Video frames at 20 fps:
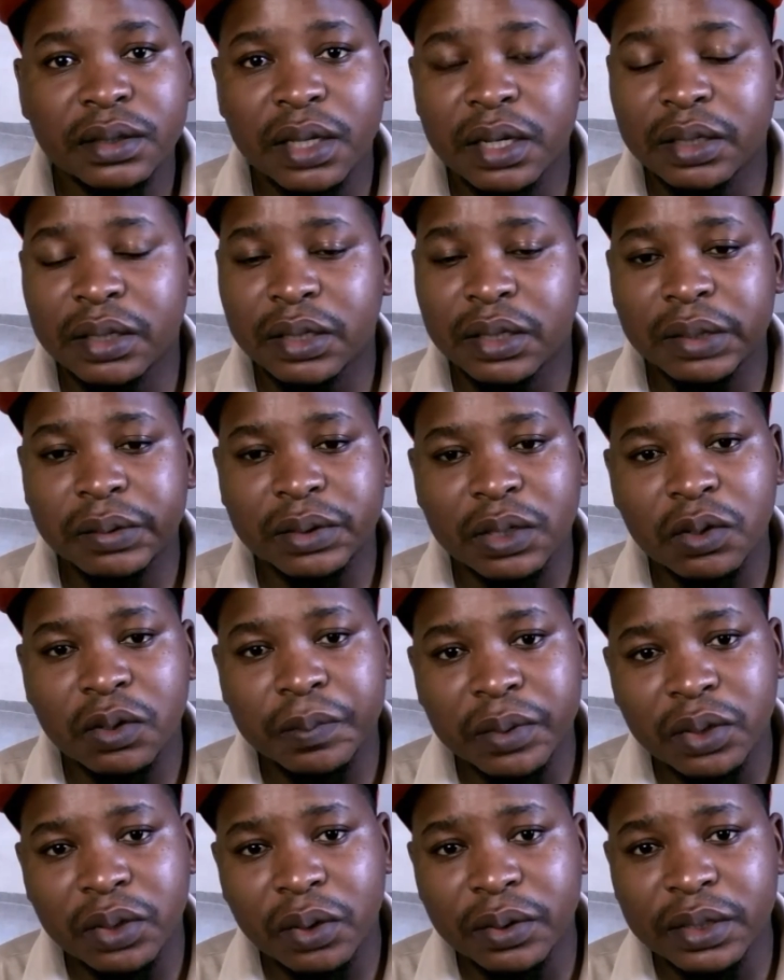there
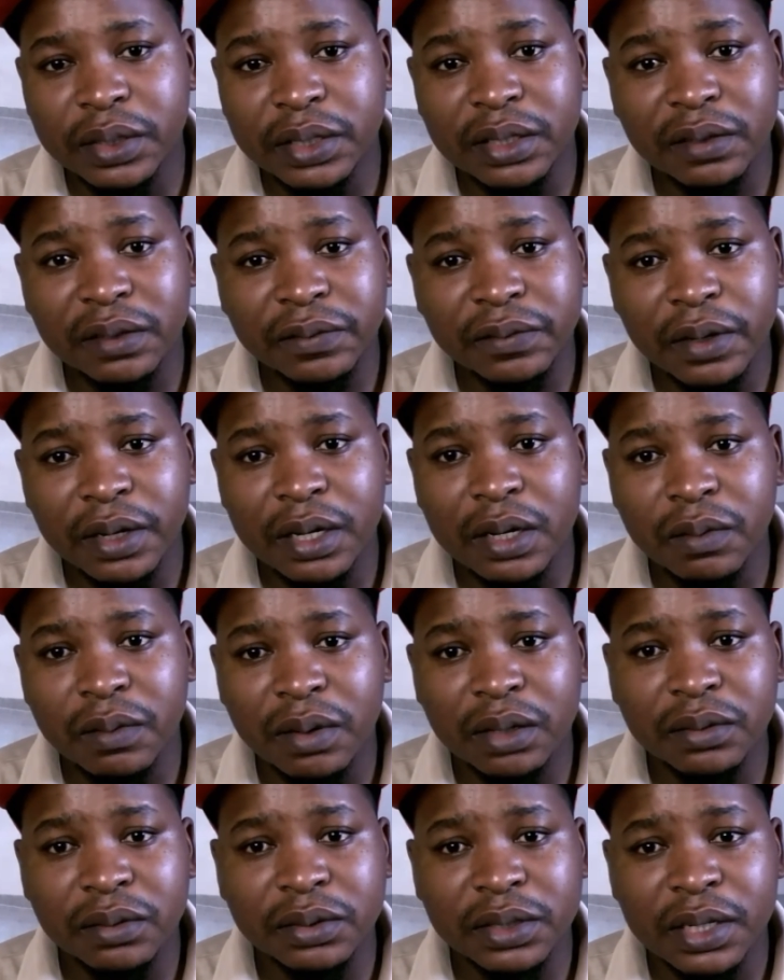will be no need for
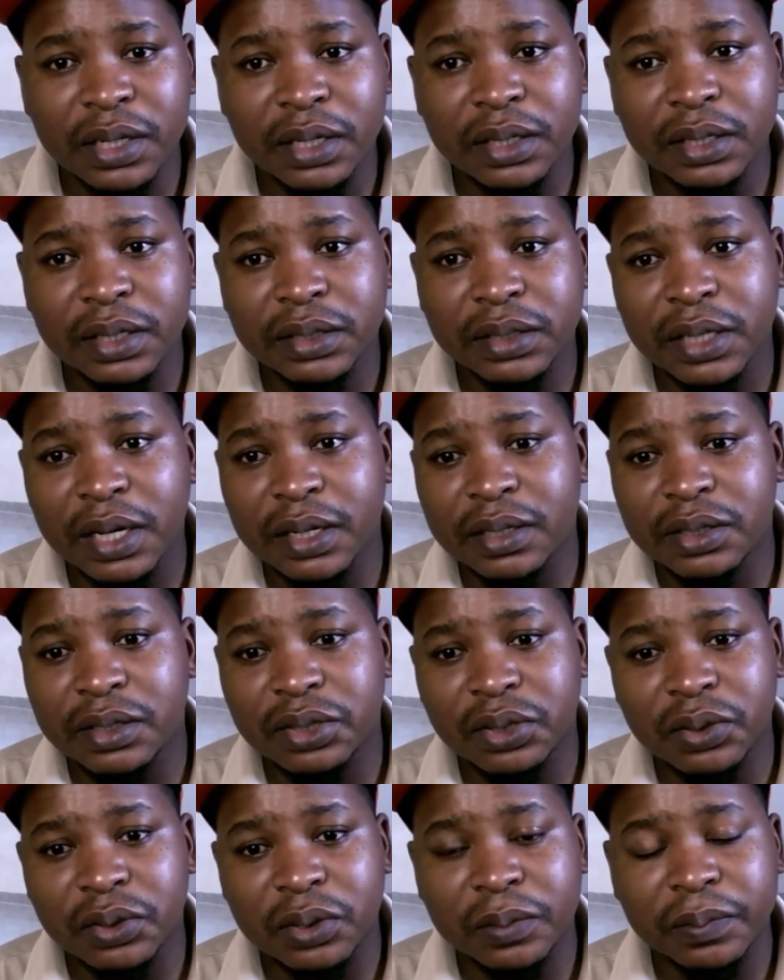anyone to take each
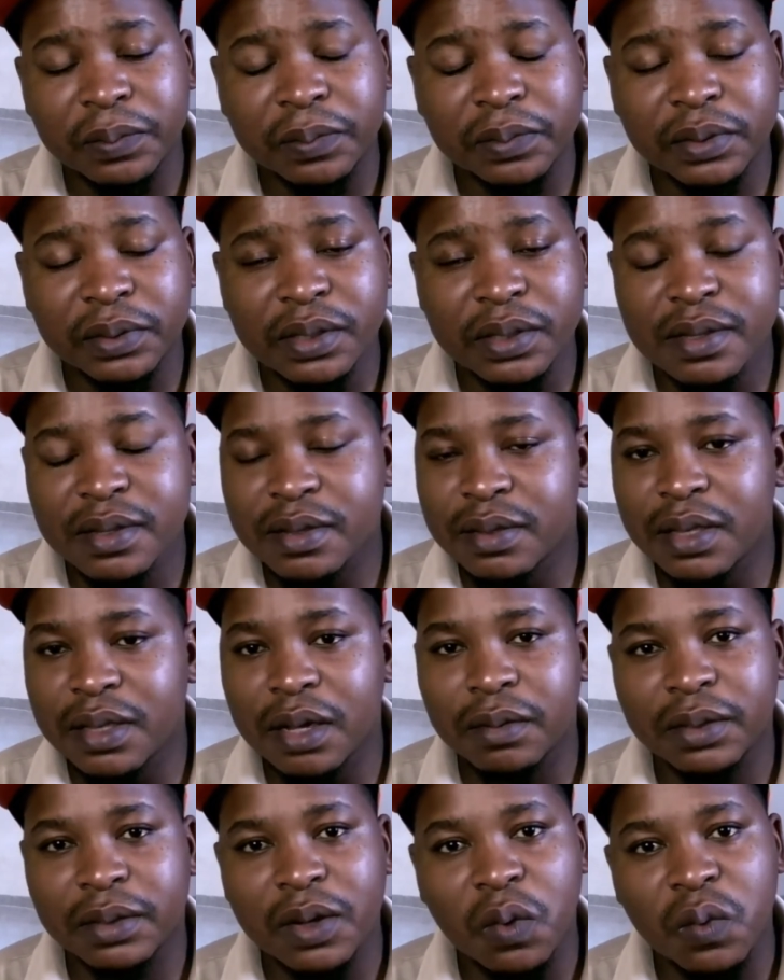other's job.
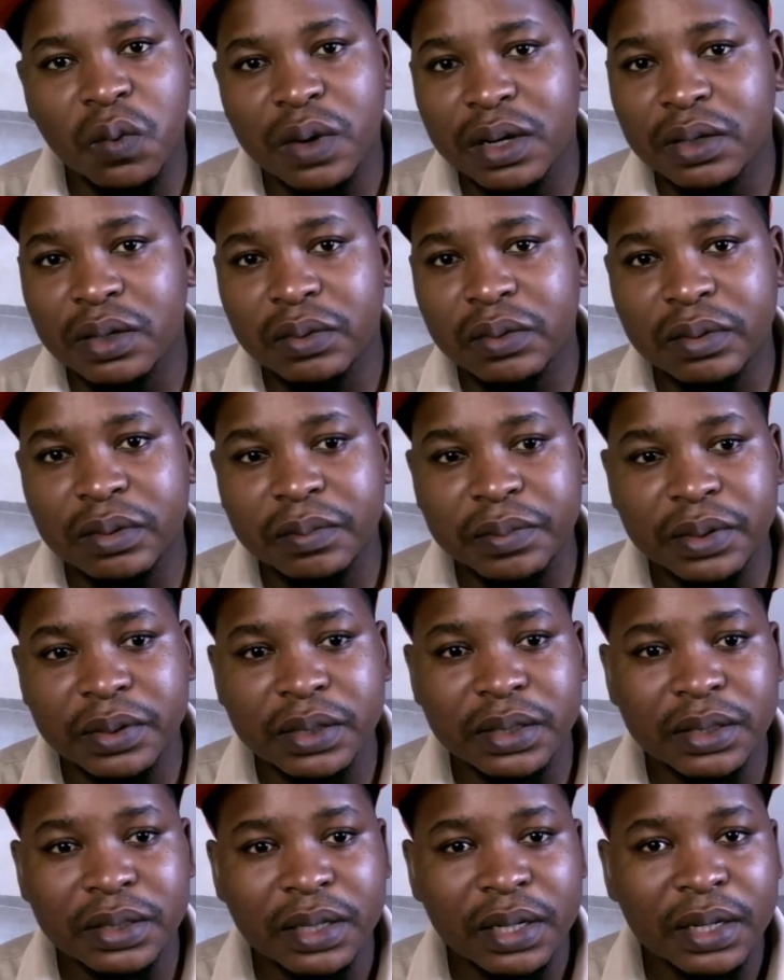The world will
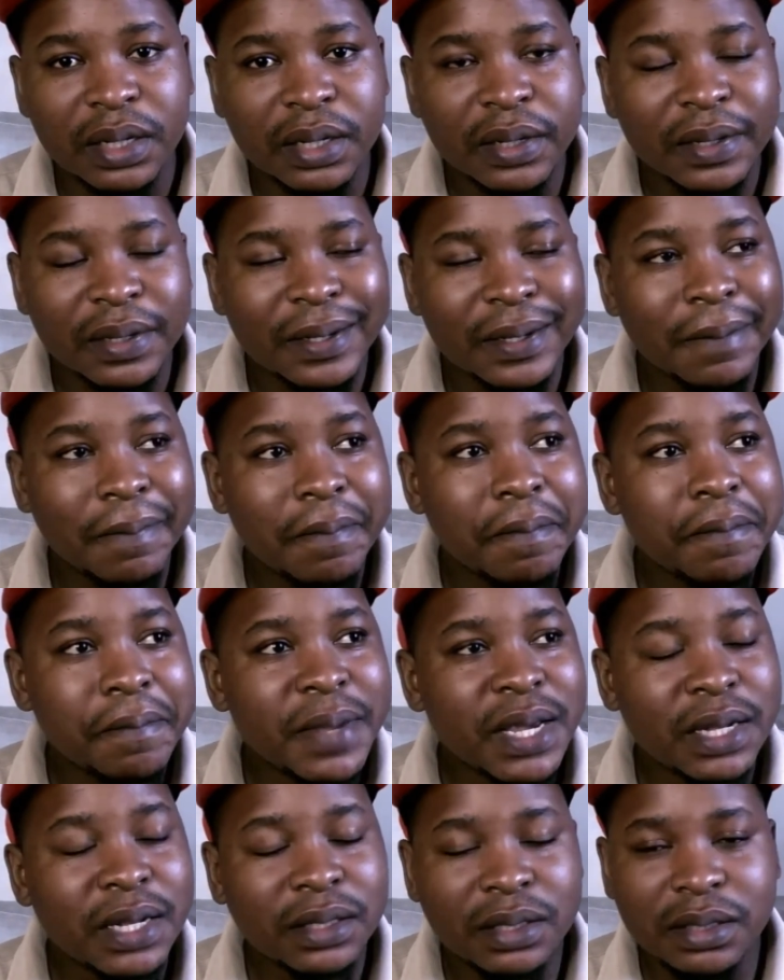be
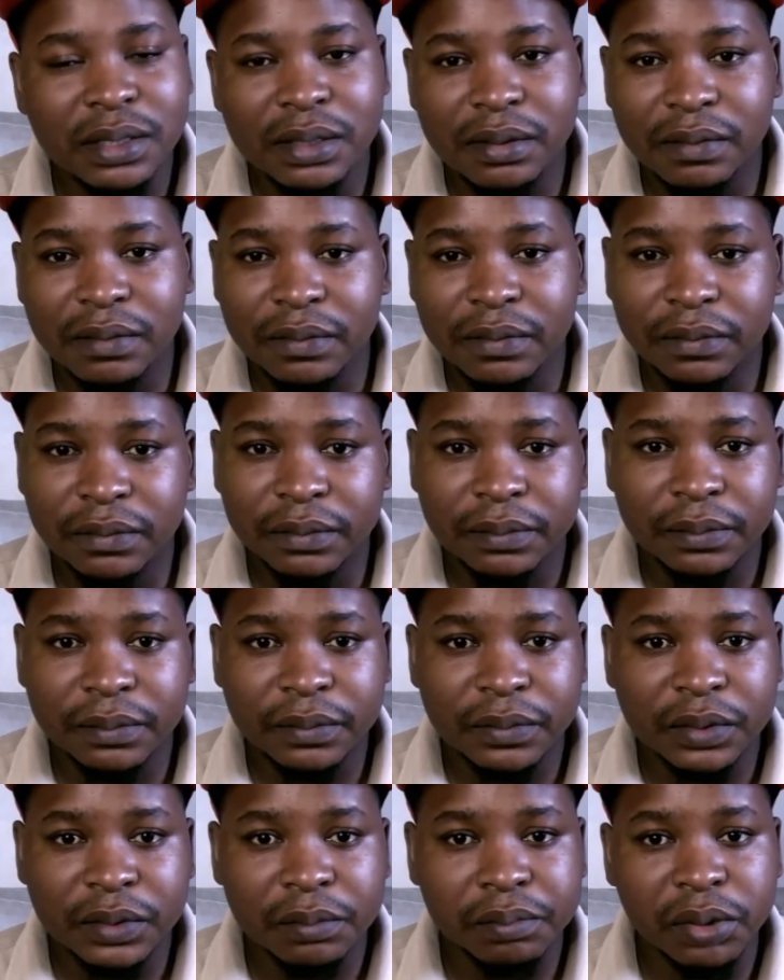immense,
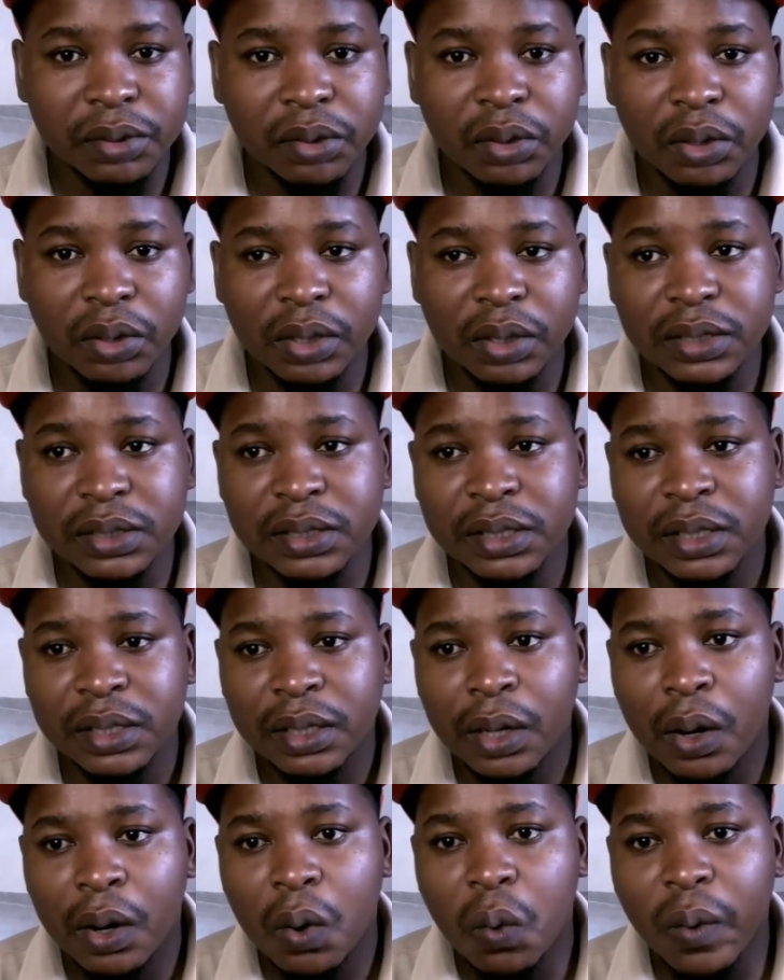because
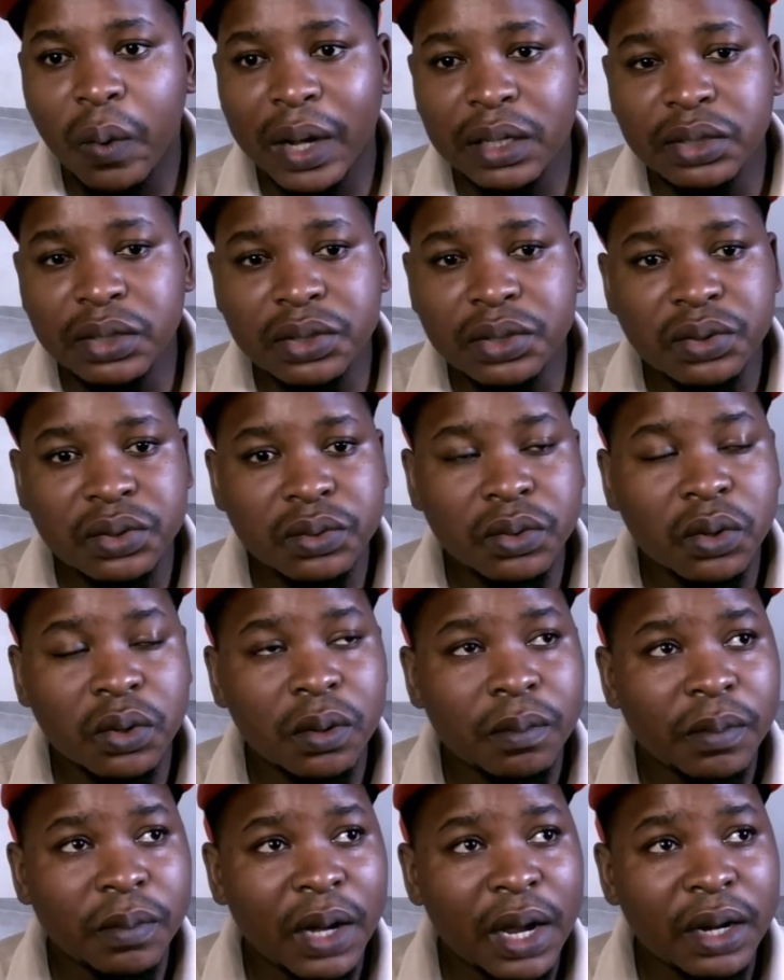once you
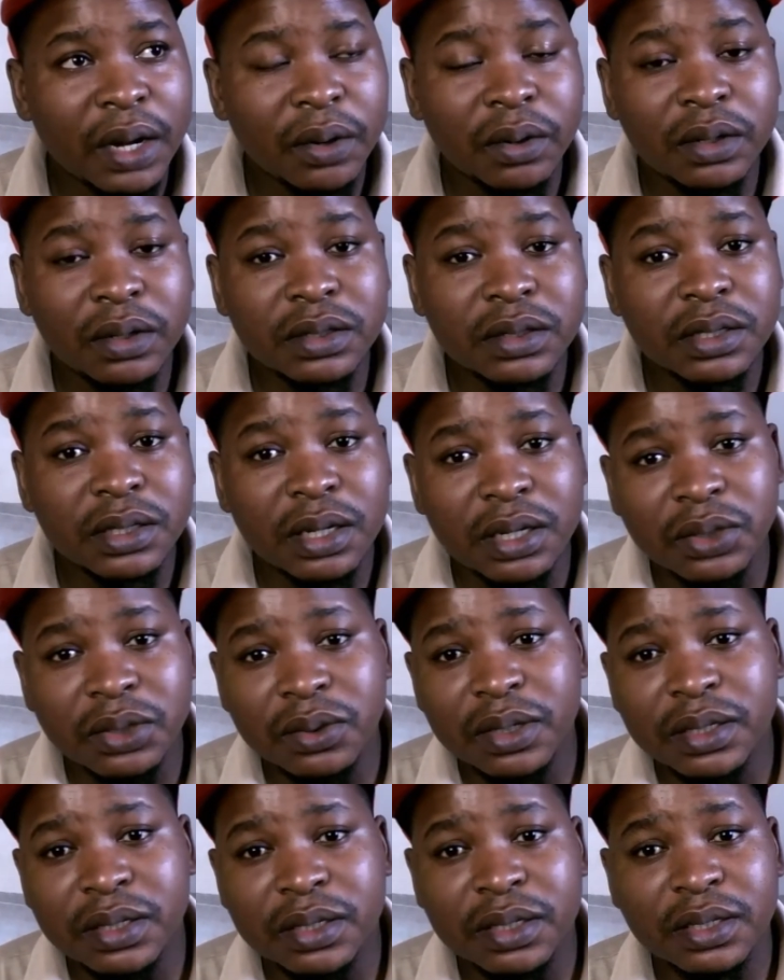combine all these
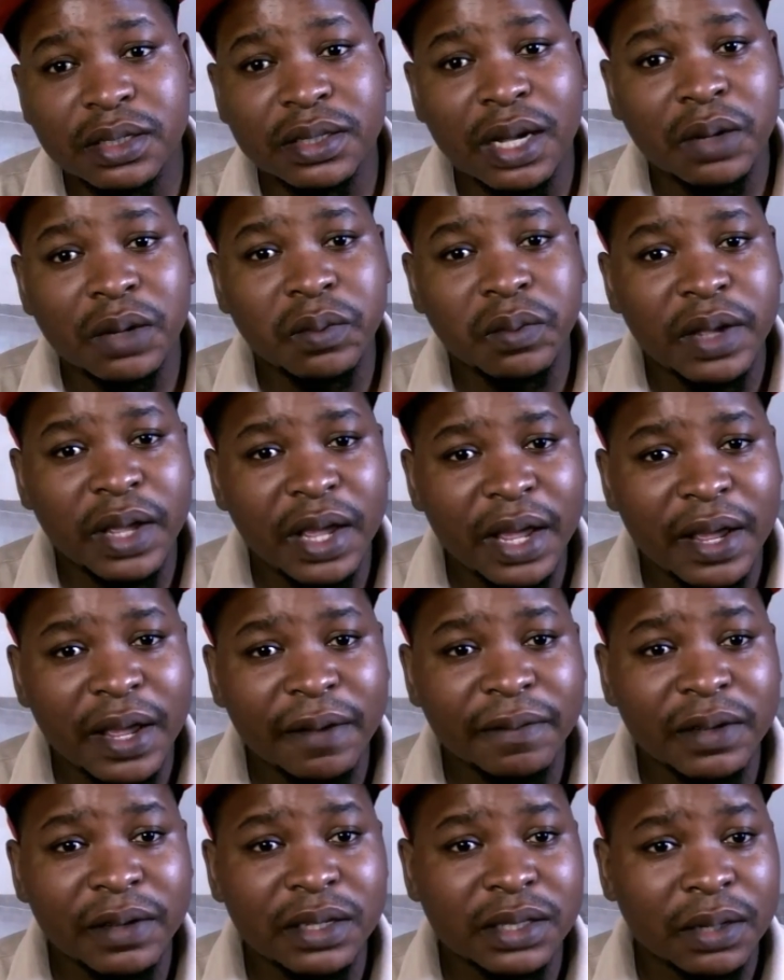resources that we
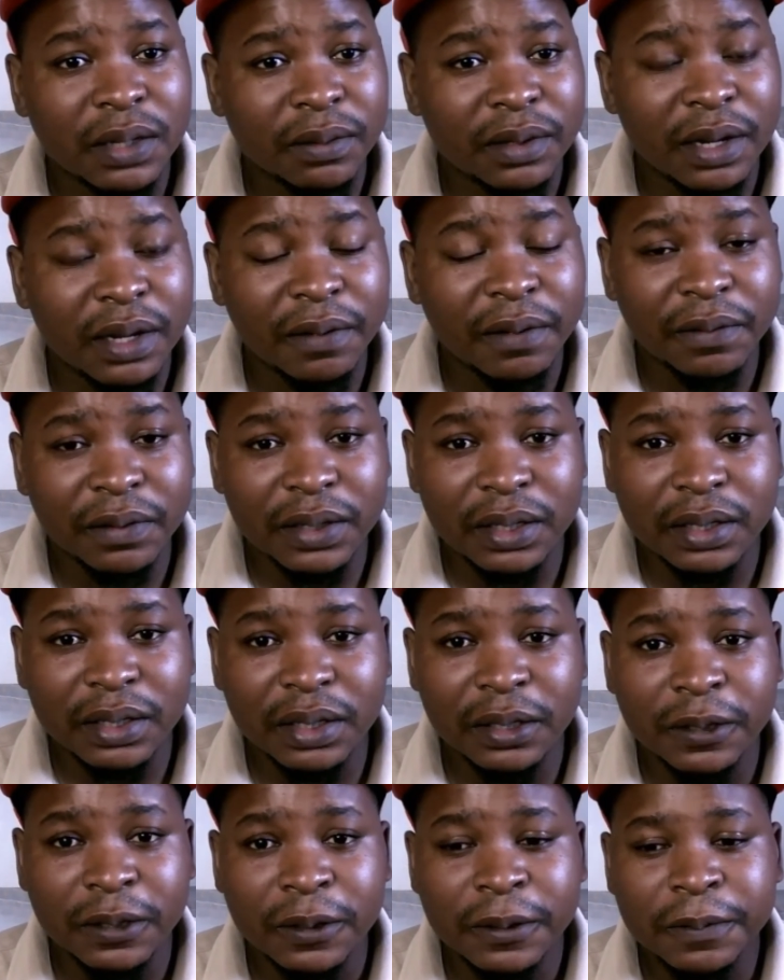have as South
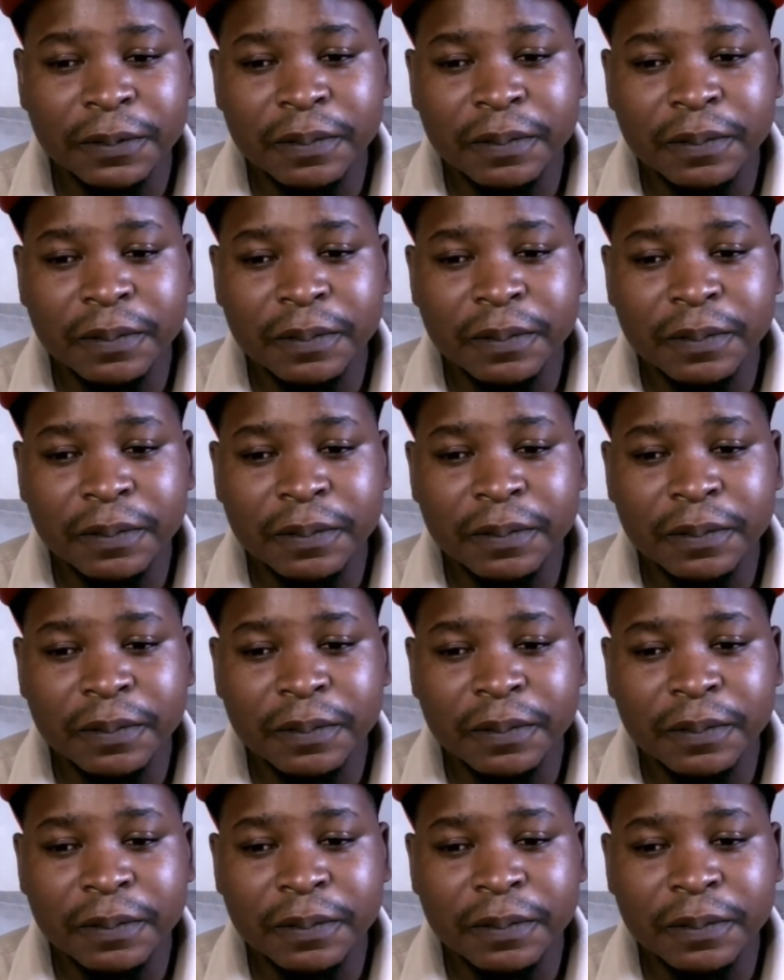Africa,